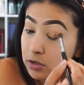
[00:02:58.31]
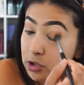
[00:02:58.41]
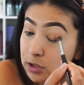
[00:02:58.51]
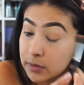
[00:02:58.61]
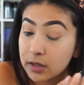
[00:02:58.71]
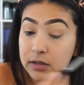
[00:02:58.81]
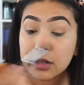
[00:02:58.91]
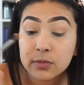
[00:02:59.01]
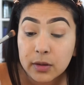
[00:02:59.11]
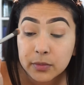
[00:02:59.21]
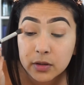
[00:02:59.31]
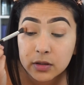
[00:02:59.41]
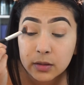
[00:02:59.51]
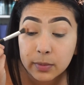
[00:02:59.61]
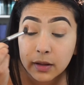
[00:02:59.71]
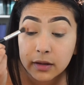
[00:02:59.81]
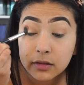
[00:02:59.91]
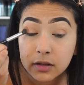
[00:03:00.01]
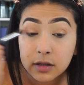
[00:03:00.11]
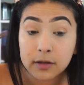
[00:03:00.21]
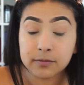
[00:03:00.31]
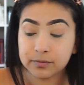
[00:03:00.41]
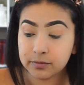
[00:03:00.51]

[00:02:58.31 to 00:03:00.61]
just because that's where I'm going to apply the,